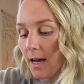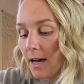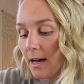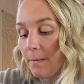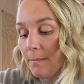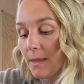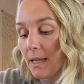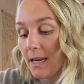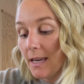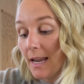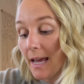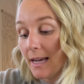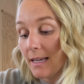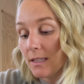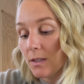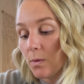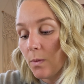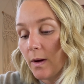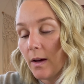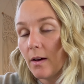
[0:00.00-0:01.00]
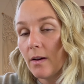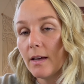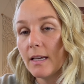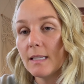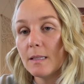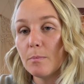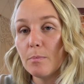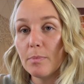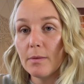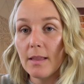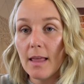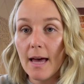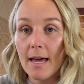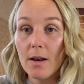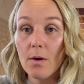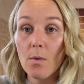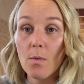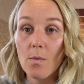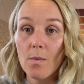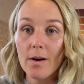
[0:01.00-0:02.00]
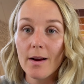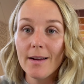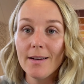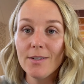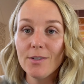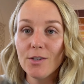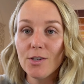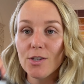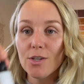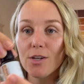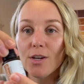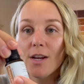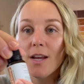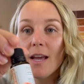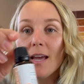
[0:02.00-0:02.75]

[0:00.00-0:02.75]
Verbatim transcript: Um, the next oil is blood orange.